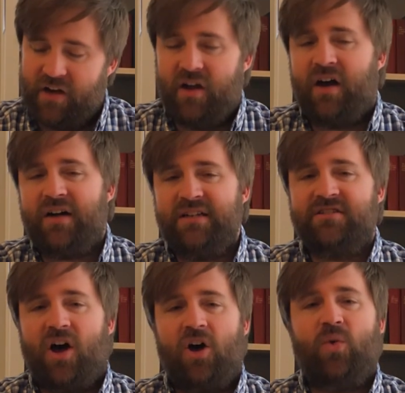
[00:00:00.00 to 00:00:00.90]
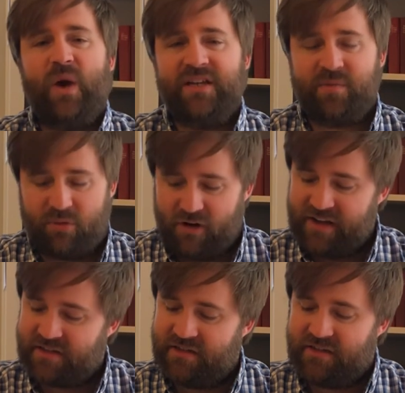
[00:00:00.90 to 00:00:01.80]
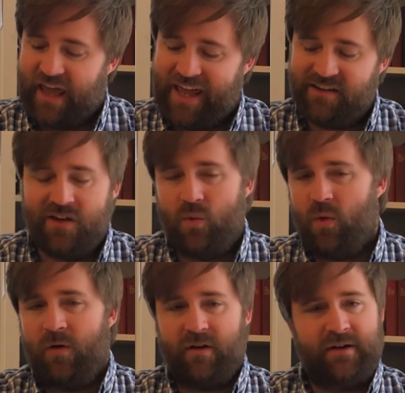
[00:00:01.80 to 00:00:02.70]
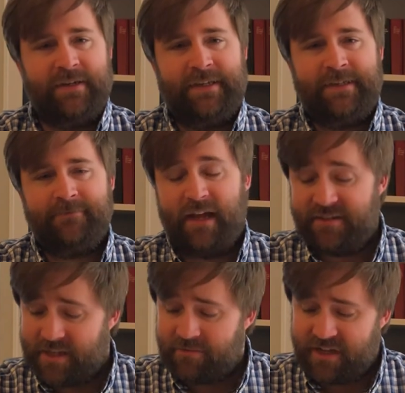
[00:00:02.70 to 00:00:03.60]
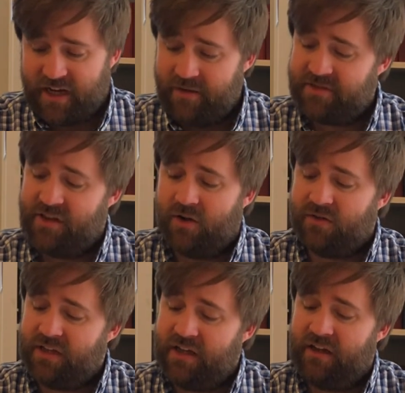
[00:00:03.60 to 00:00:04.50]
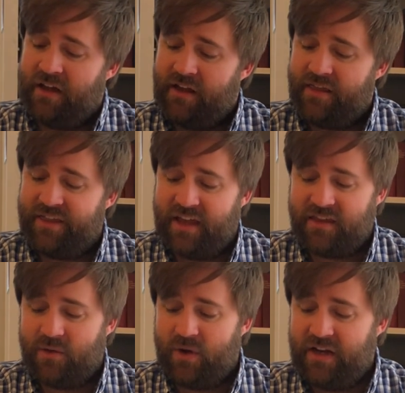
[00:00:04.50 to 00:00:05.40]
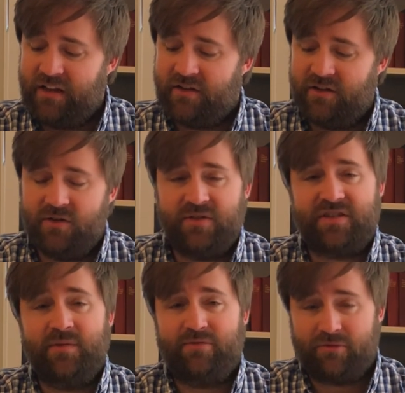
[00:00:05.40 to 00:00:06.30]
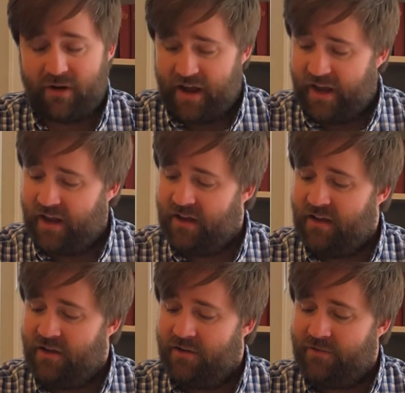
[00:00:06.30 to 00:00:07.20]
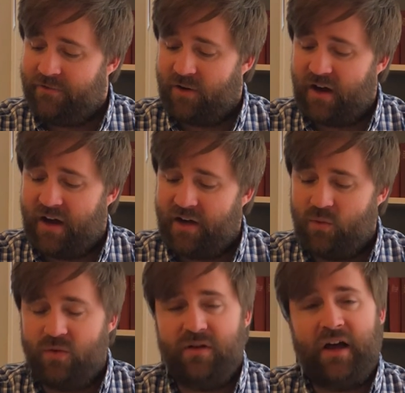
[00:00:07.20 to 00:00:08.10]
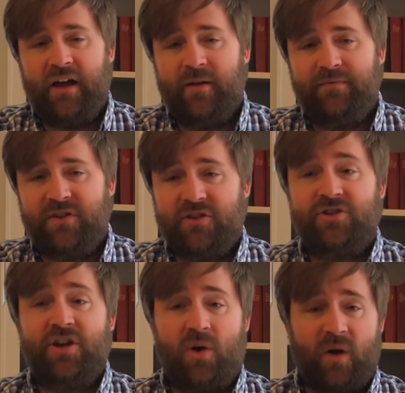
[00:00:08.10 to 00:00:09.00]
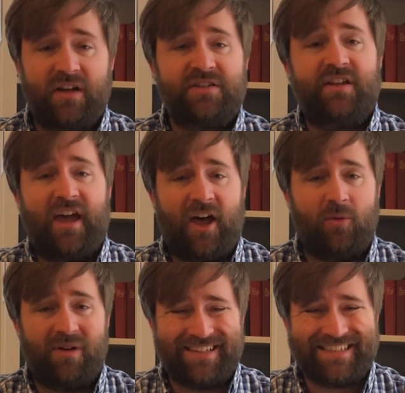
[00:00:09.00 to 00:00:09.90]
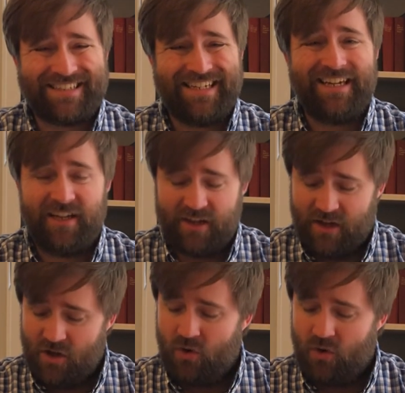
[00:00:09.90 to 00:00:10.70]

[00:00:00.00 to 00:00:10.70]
God is always present and at work. And sometimes the only thing that we need to do is to pray for God to show us, to help us see